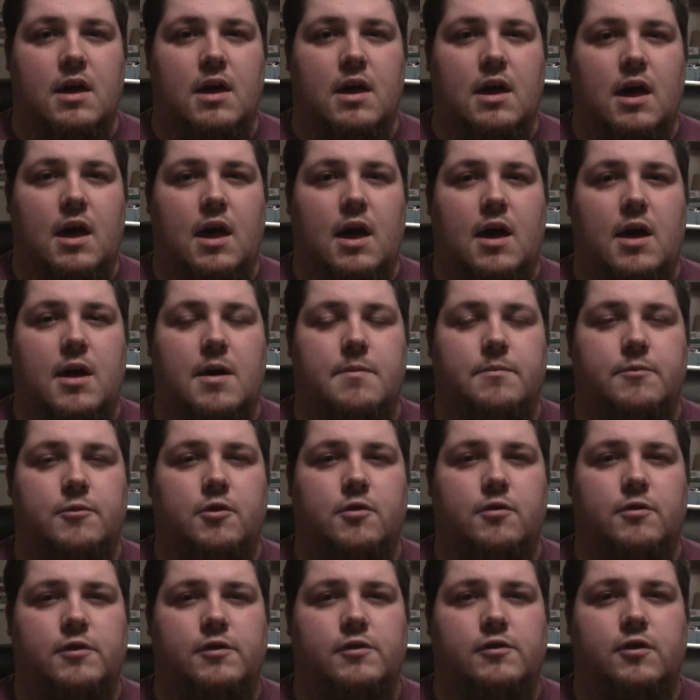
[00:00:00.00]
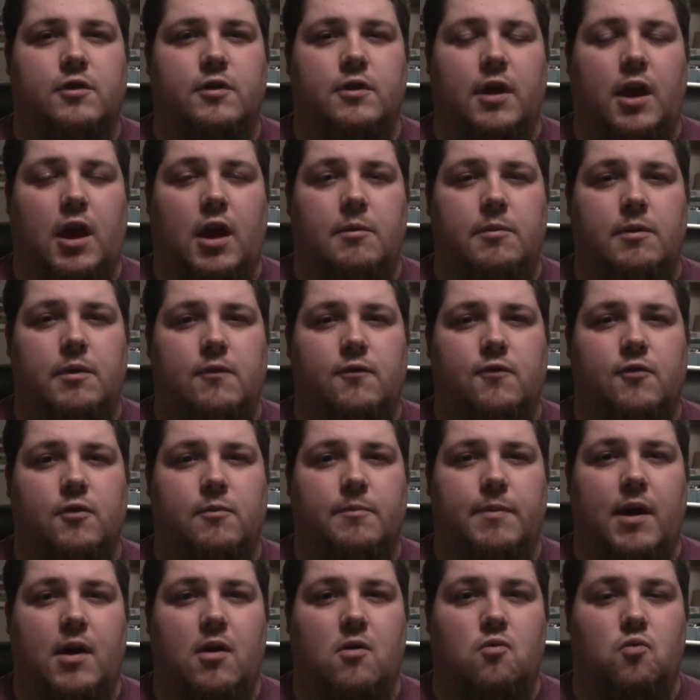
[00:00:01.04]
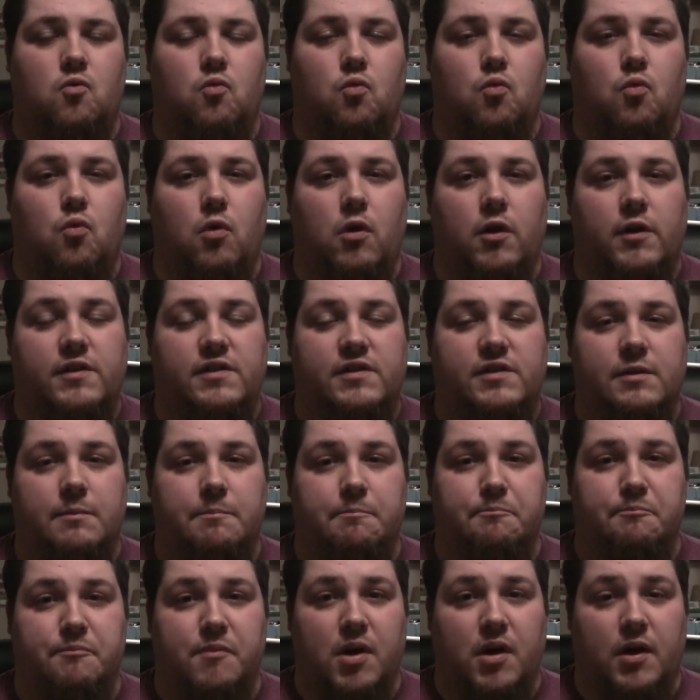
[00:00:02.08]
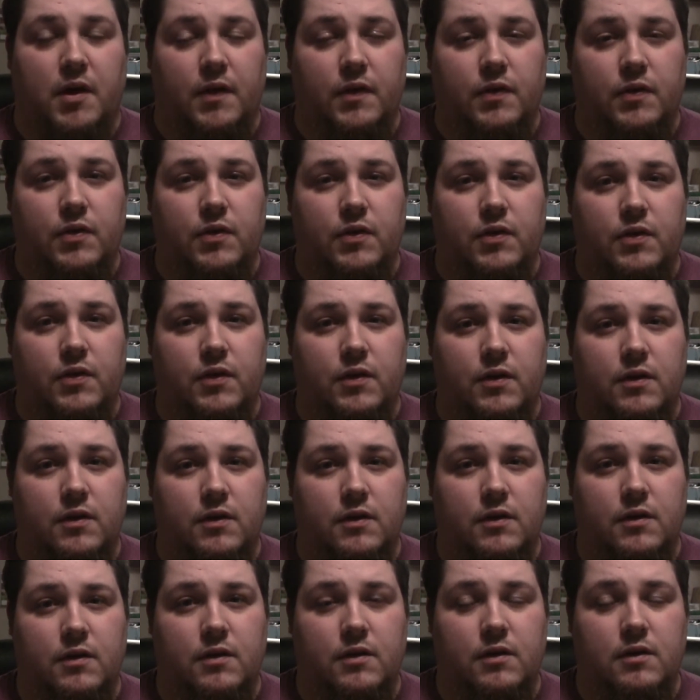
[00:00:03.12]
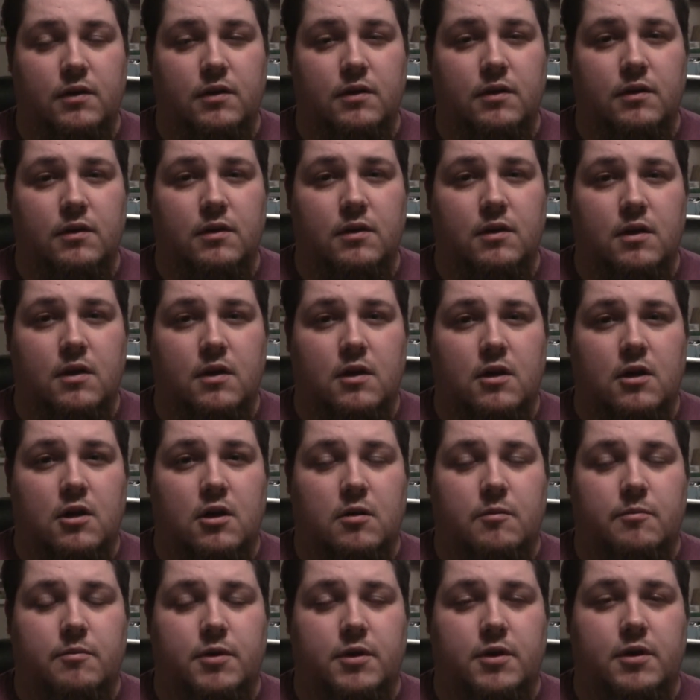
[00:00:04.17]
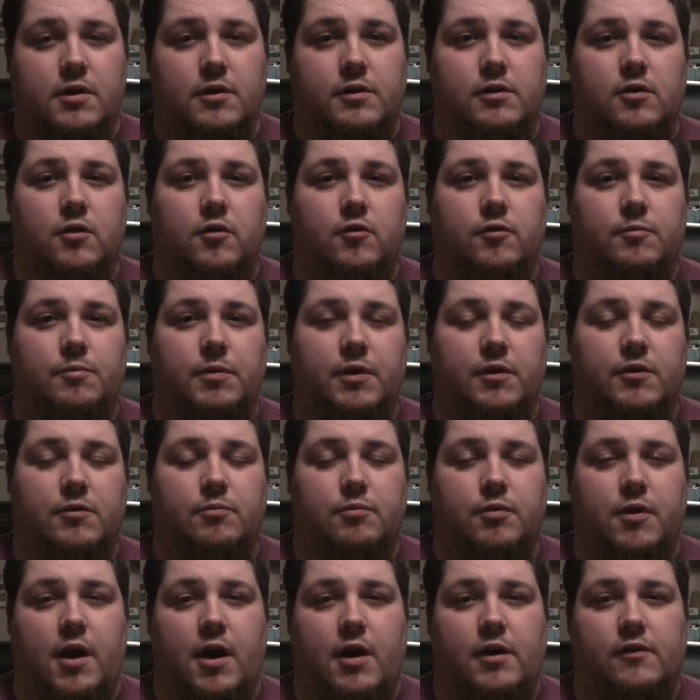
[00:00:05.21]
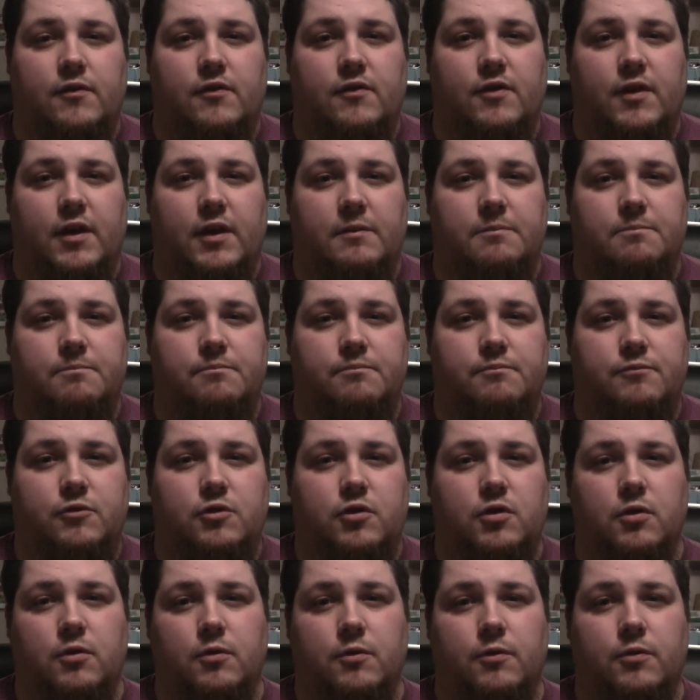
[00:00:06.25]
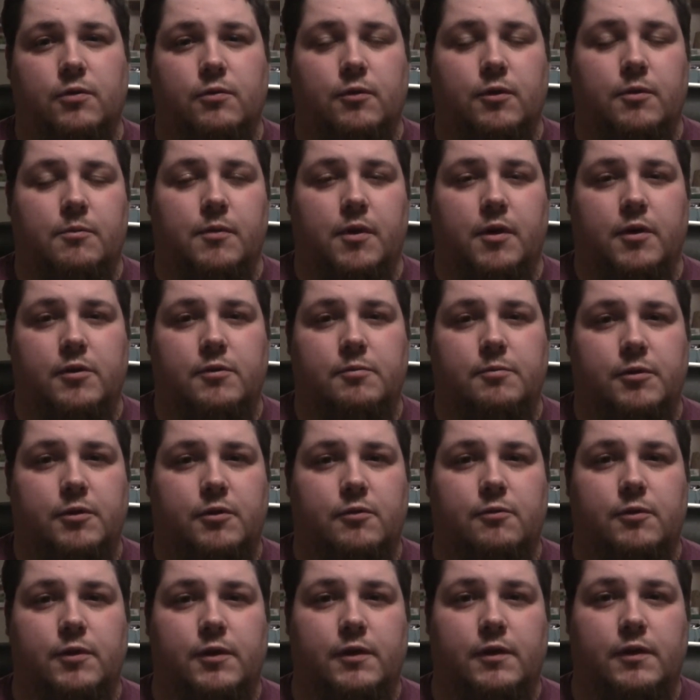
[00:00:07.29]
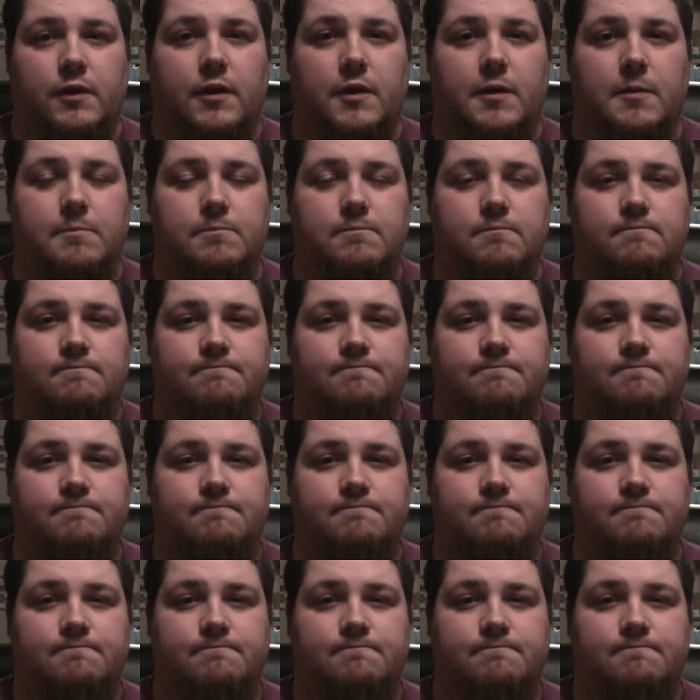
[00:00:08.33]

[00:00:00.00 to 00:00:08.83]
I'm going to start aiming for about once a month, but don't be surprised if it's like 2 or 3 months between them.